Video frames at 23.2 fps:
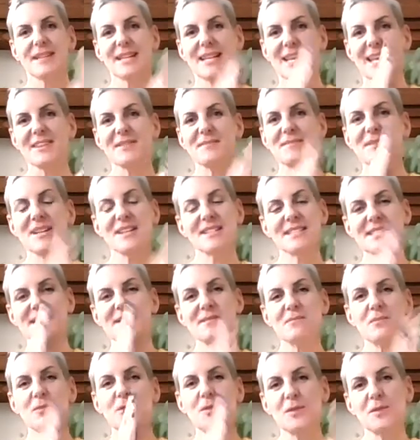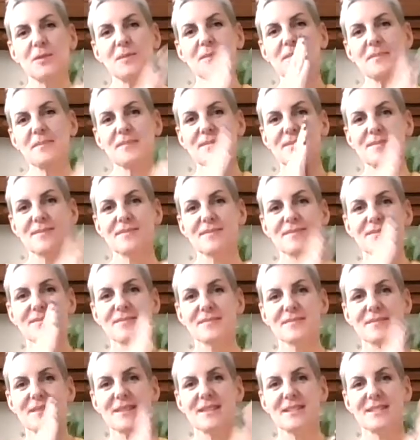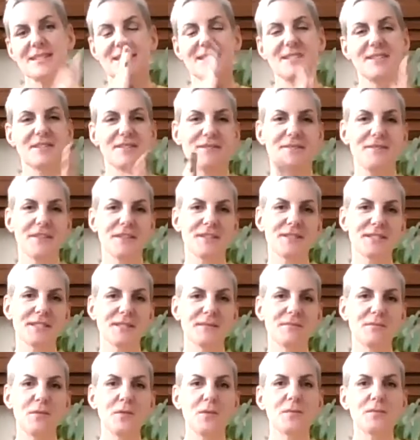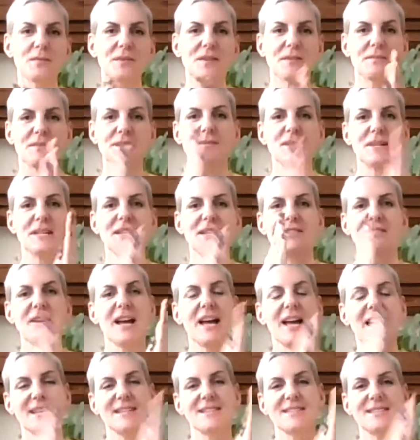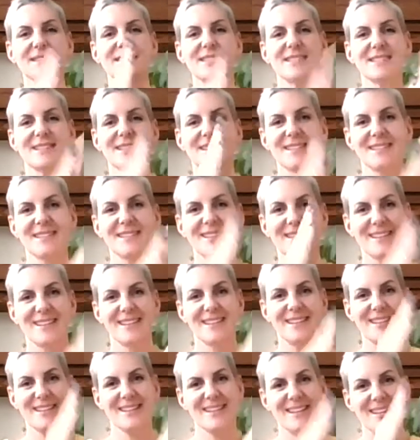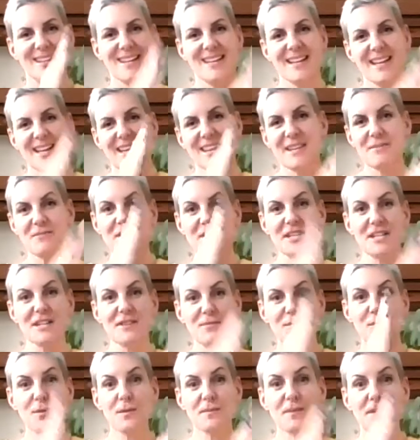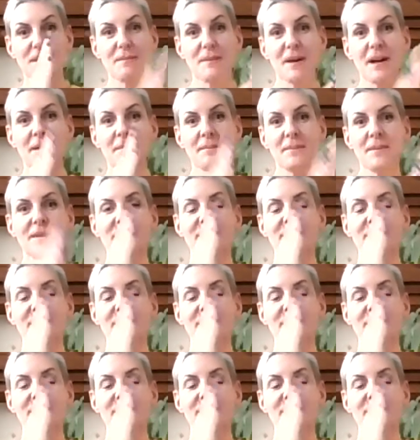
Get them nice and warm. You can feel some warmth between your hands. And then when you've warmed them up,